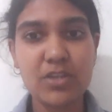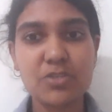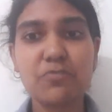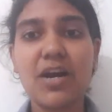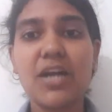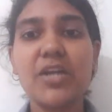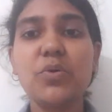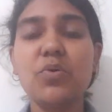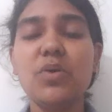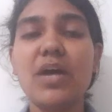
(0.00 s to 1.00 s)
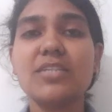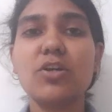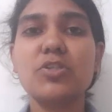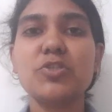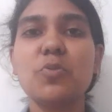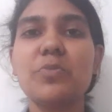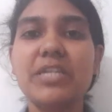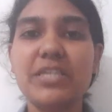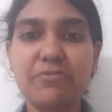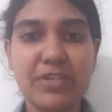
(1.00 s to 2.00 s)
So vayu has got so
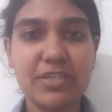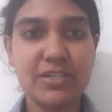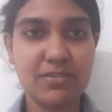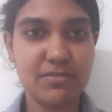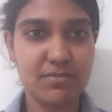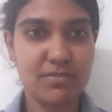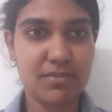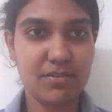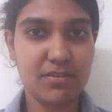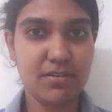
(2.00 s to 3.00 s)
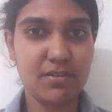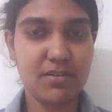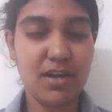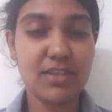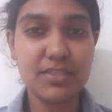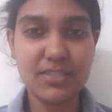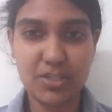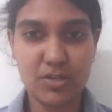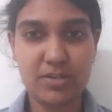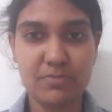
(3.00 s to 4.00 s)
many different other
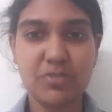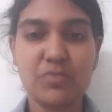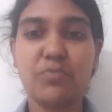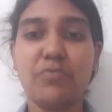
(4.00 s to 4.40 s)
synonyms.